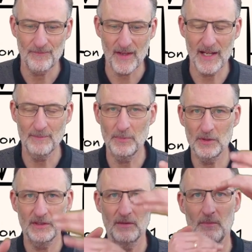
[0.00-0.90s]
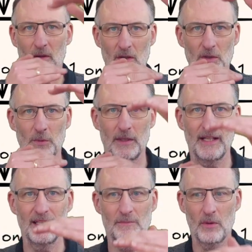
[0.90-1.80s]
I put part one
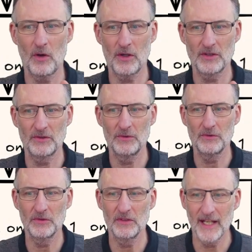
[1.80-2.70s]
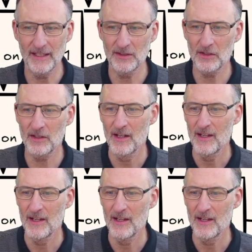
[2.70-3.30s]
and part two together.